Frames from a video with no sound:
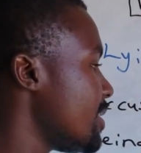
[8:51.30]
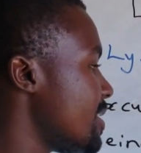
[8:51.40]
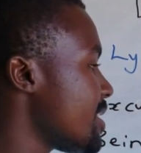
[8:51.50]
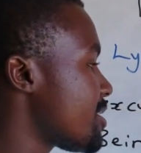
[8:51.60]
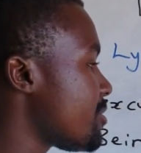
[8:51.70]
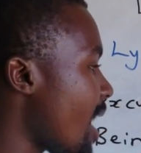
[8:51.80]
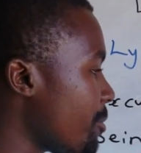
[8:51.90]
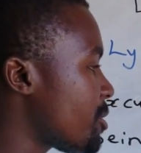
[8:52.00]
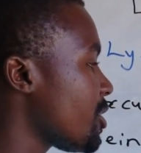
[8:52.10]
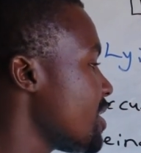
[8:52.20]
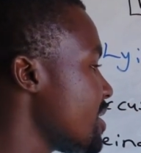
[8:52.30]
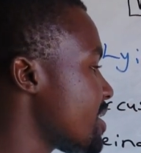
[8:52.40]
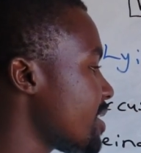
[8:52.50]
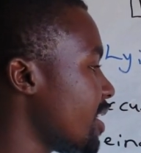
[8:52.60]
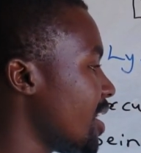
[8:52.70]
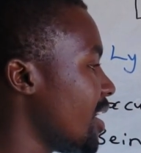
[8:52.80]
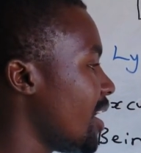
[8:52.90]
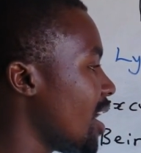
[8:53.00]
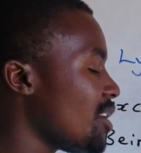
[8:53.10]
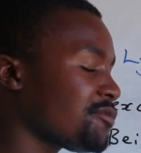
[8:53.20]
disruptions
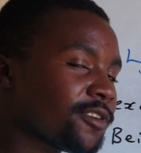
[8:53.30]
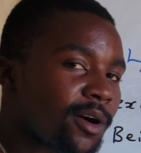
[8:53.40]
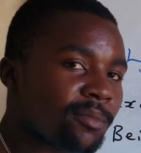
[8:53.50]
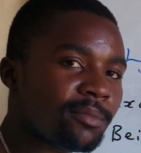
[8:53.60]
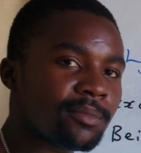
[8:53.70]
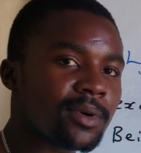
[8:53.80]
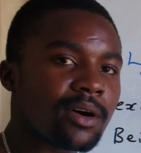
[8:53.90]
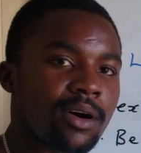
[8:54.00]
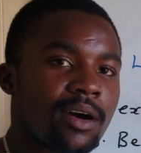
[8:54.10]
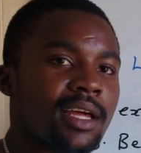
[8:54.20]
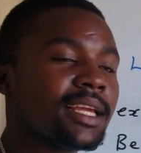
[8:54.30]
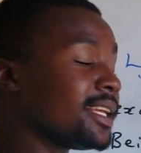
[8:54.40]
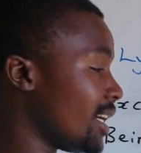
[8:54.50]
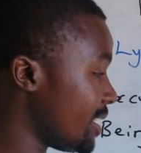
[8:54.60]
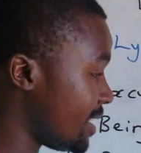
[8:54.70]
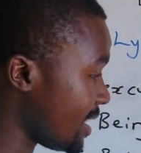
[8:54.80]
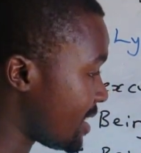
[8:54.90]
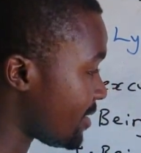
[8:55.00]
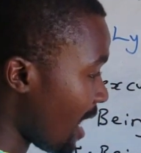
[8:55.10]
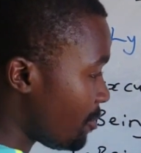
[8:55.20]
in form
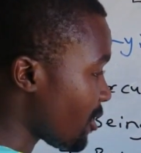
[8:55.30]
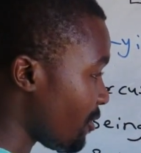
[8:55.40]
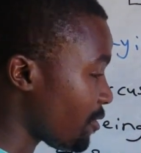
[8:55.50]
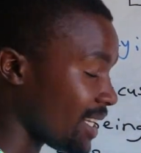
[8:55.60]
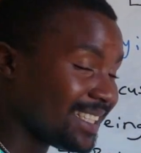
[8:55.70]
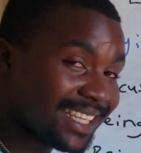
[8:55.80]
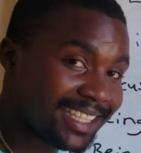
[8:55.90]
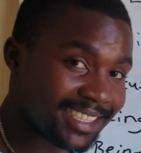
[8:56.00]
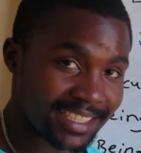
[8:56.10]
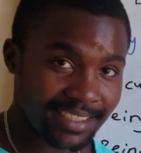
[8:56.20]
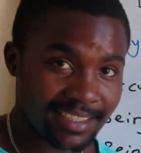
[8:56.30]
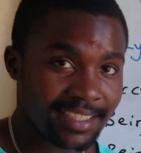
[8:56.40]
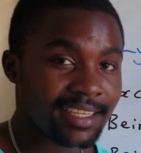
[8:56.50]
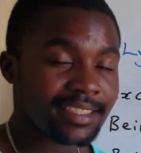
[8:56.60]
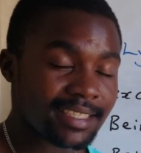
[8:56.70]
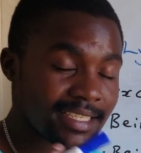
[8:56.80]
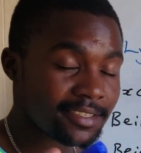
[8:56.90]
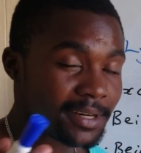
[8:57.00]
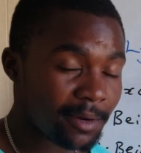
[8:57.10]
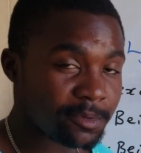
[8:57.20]
disruption for intention.
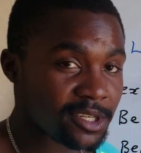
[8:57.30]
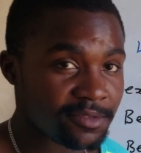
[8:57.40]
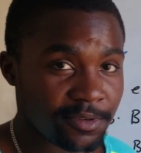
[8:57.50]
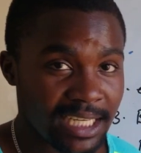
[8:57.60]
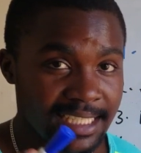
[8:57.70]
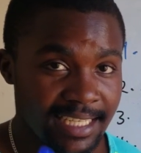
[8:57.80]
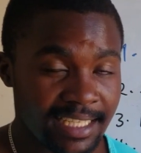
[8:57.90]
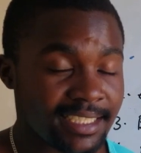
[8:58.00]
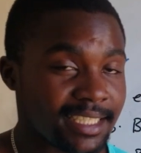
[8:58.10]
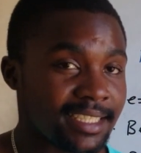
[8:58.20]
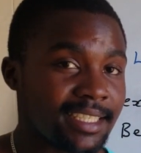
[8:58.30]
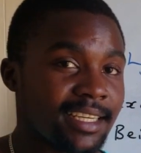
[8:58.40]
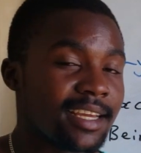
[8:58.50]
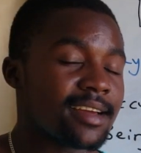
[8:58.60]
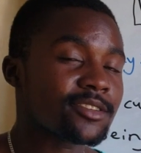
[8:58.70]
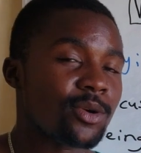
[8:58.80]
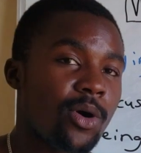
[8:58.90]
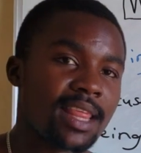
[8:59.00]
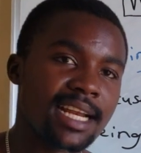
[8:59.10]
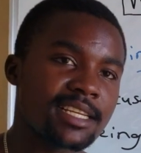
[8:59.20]
Disruption for intention.
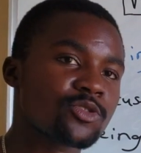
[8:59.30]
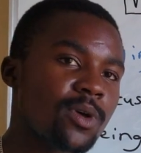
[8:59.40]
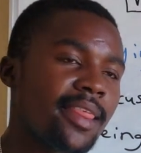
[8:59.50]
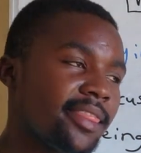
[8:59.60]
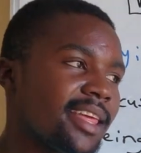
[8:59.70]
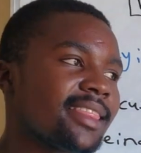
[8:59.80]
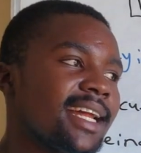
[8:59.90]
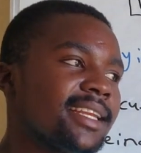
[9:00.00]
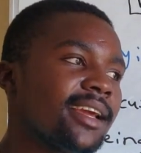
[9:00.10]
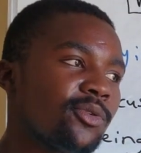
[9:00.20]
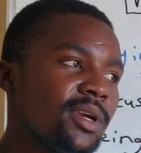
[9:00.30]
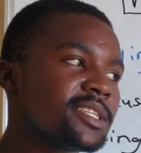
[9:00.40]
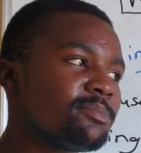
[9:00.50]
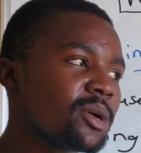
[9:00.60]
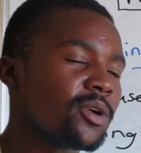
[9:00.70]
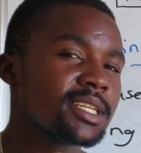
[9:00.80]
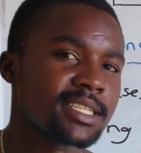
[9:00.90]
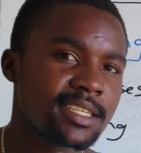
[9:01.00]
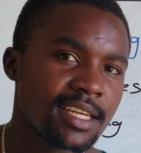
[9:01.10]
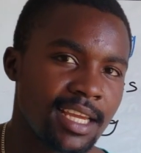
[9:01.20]
So that is one thing that they quit, because